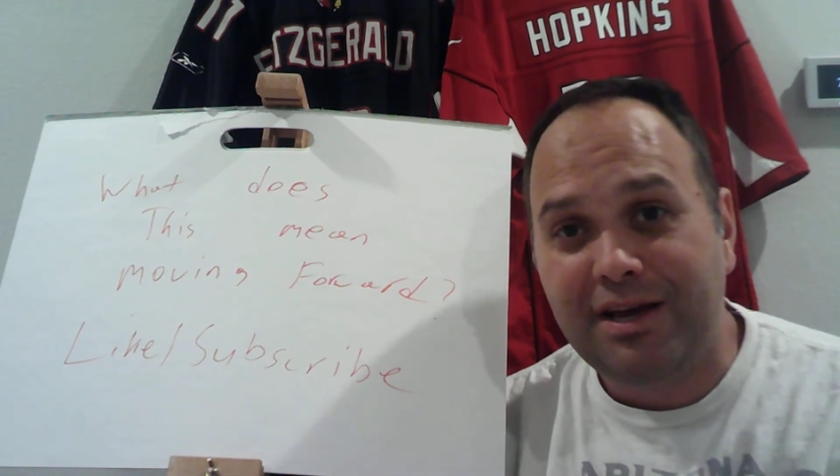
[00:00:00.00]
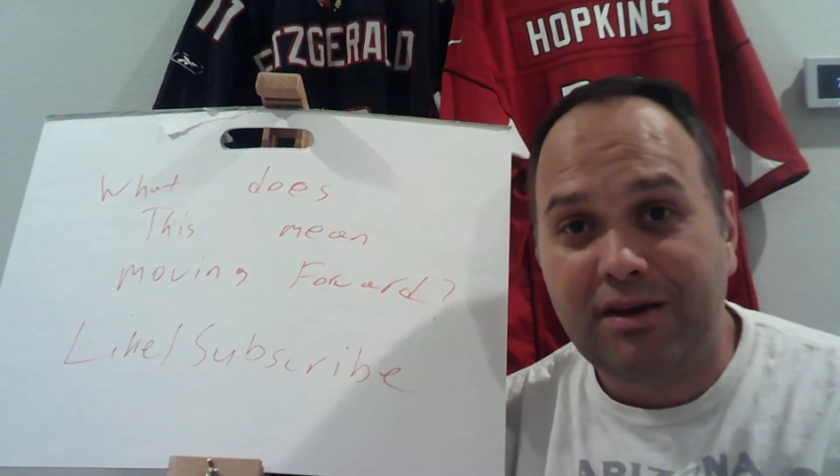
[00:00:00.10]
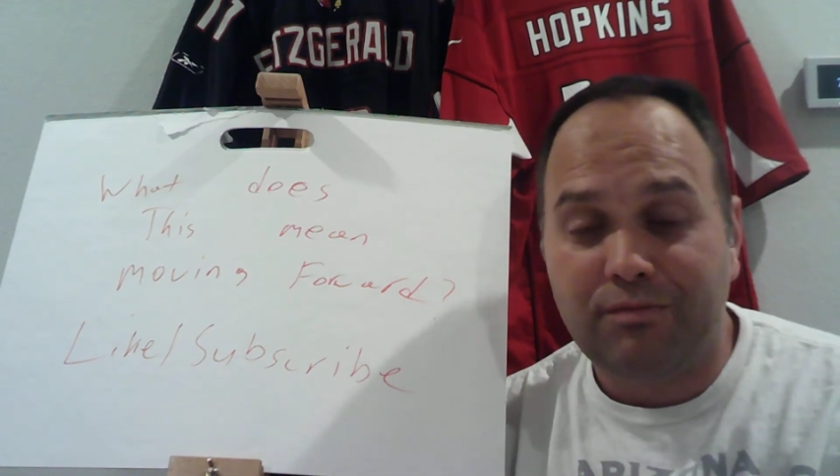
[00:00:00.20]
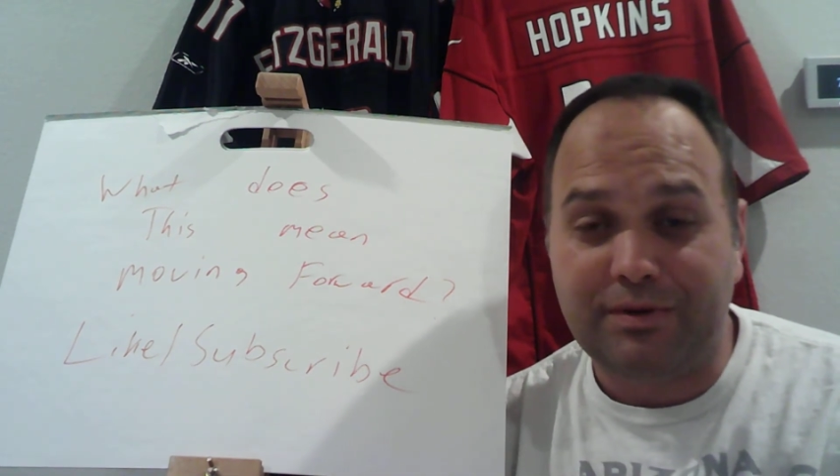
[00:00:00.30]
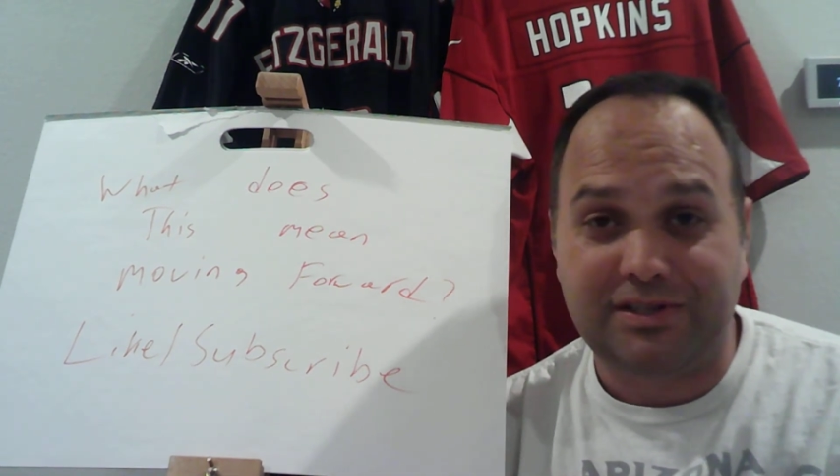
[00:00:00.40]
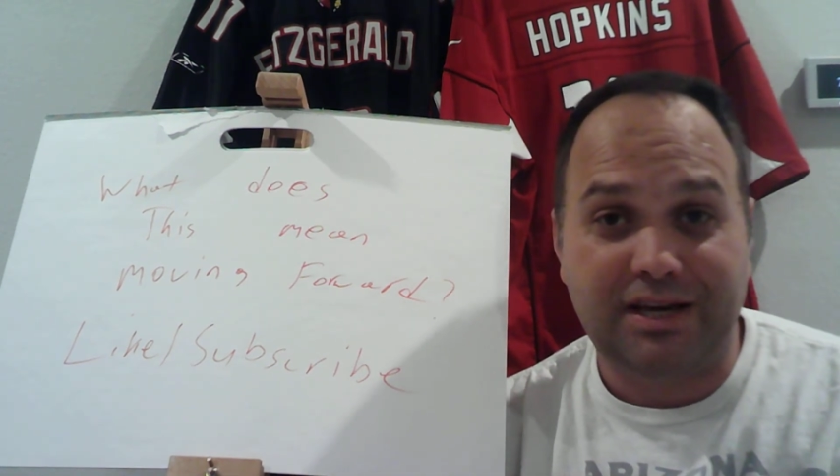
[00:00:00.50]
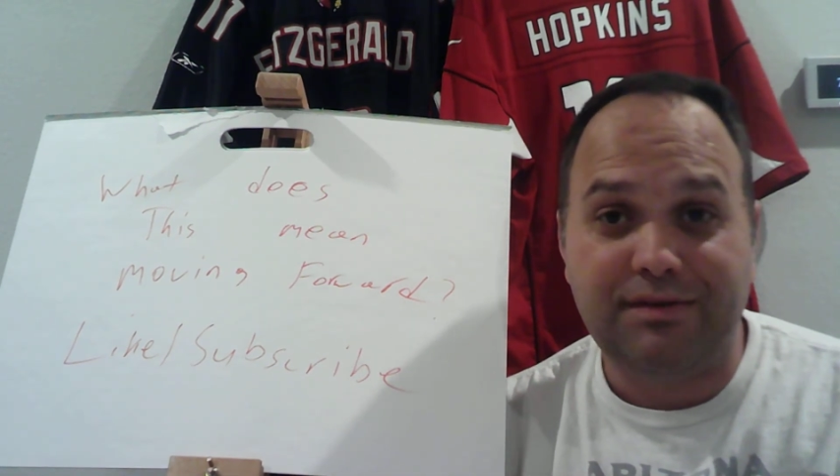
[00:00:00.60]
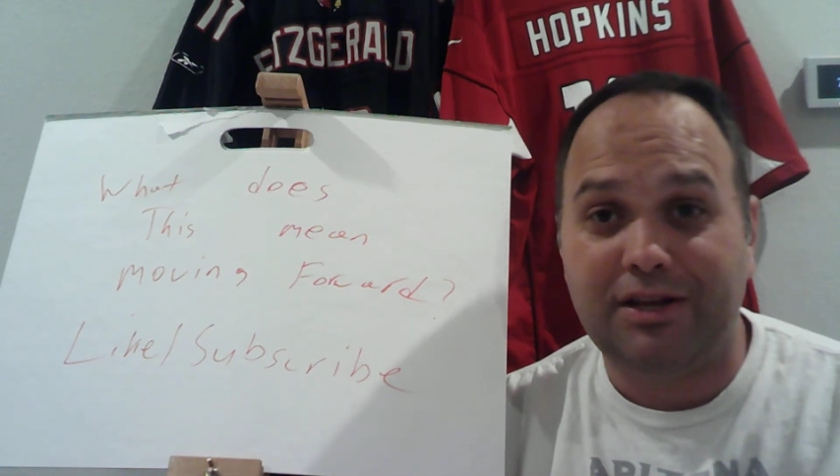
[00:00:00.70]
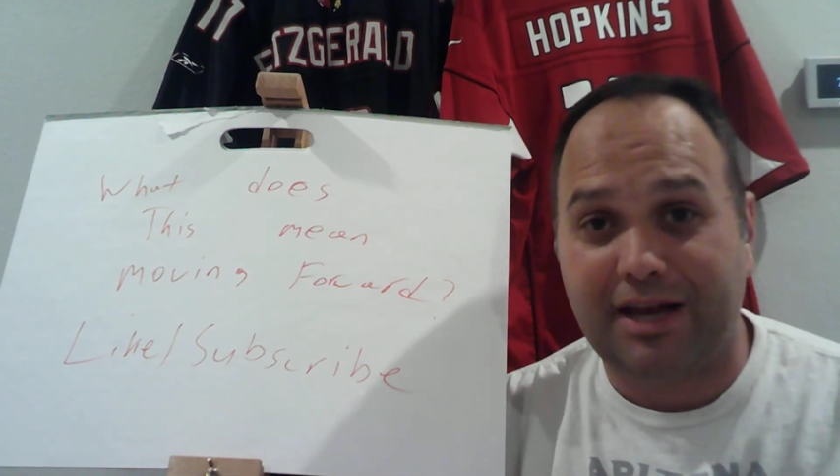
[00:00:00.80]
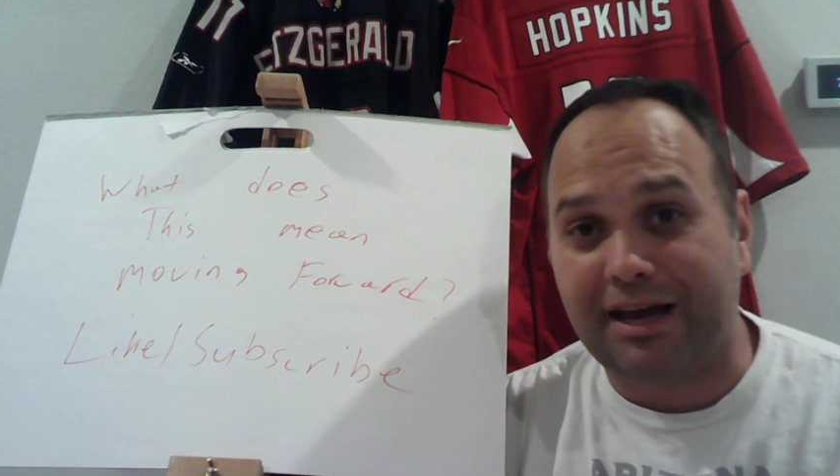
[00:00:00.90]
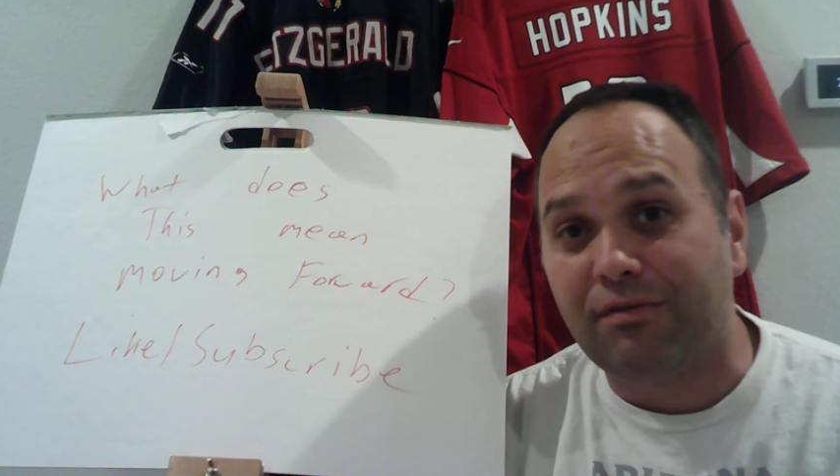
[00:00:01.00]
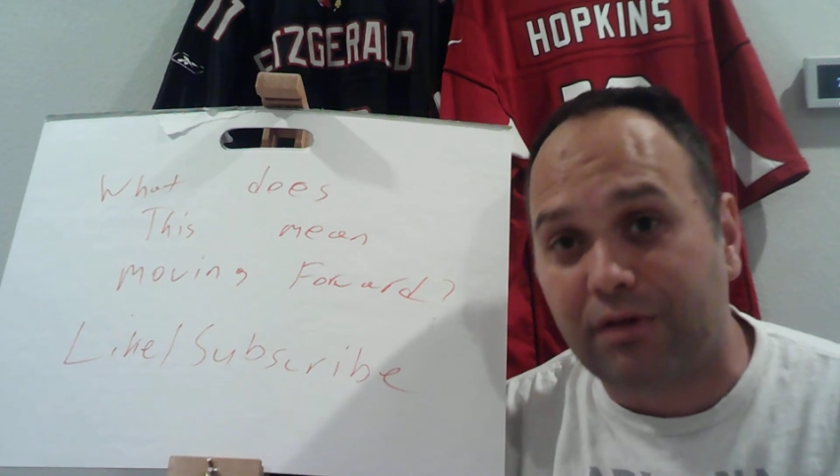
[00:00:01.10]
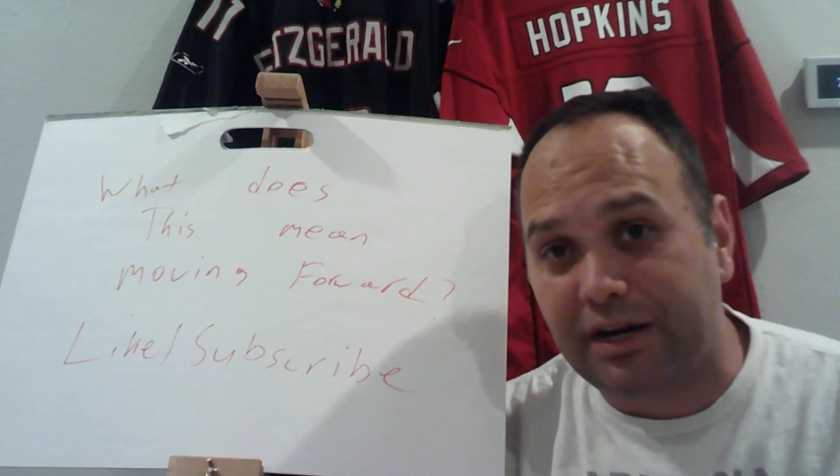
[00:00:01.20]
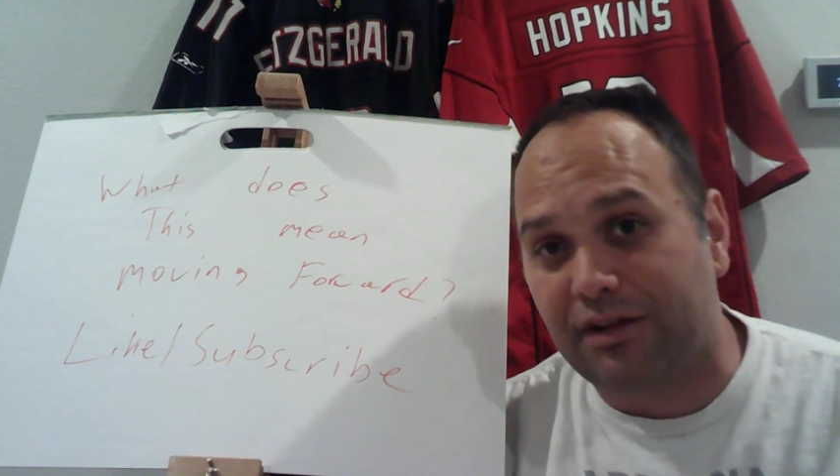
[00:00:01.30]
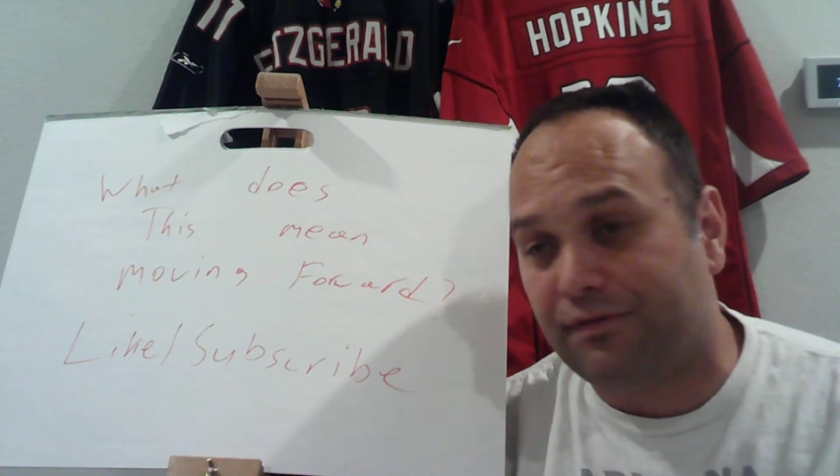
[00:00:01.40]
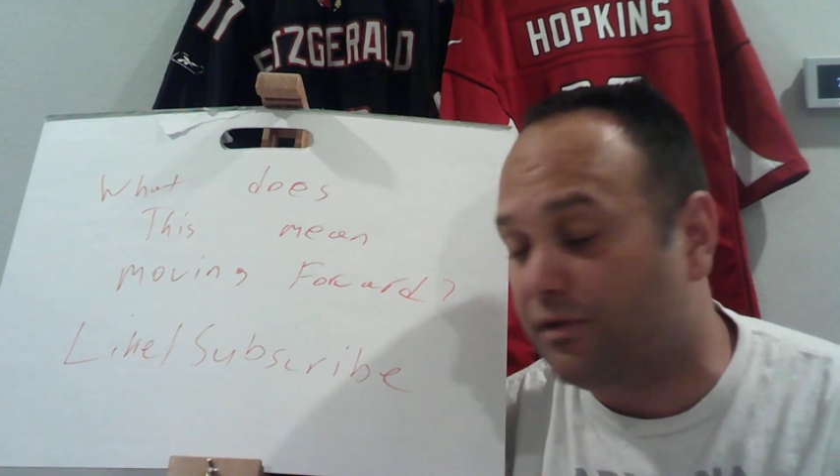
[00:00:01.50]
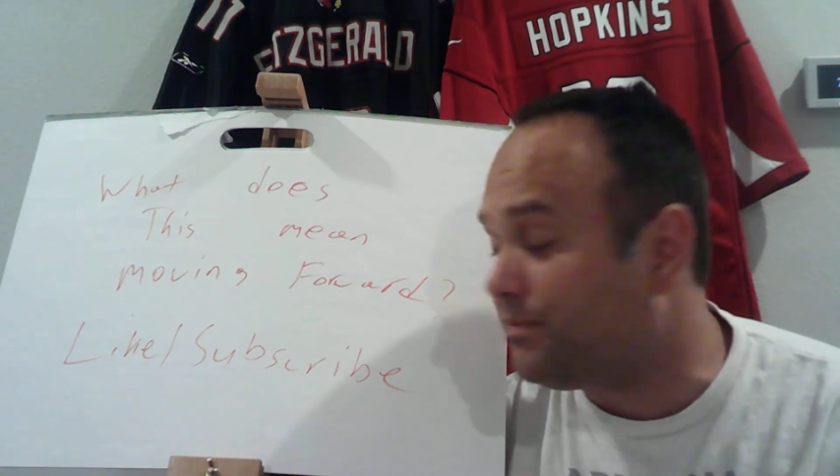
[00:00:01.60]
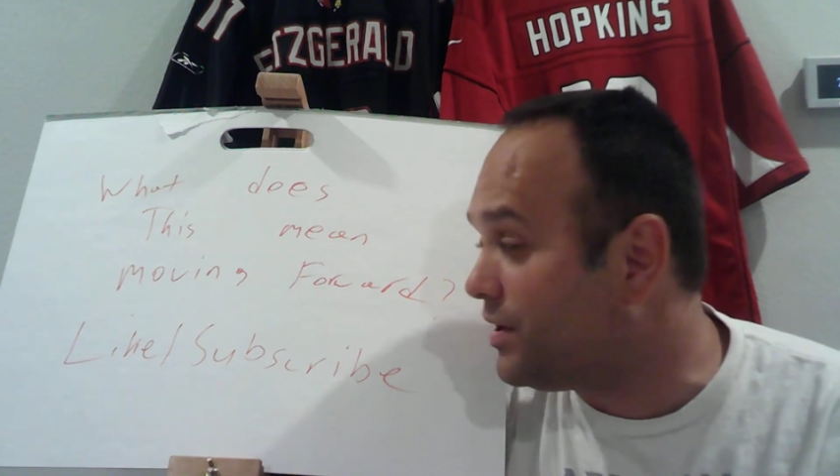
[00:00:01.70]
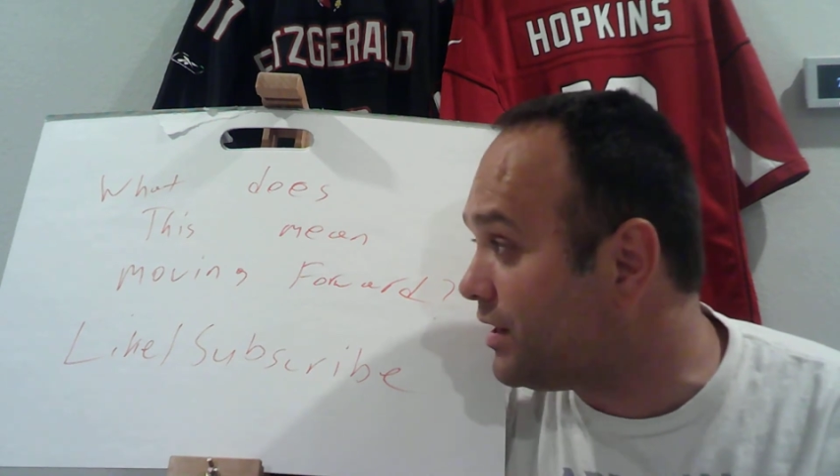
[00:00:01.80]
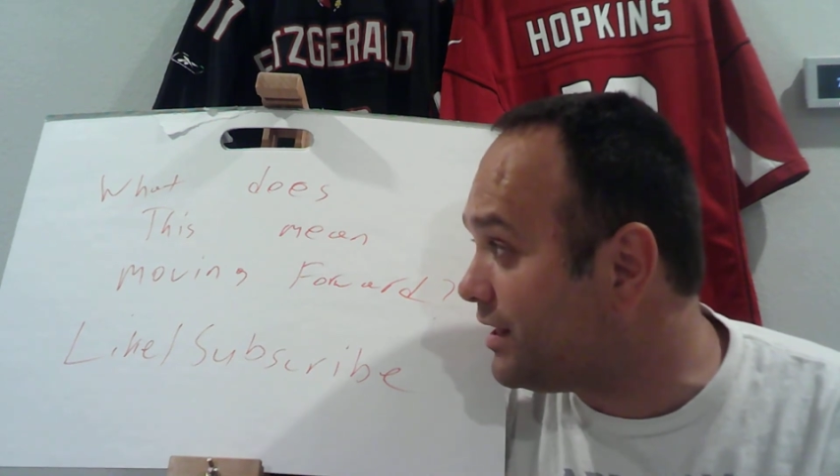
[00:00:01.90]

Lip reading: receiving and running the football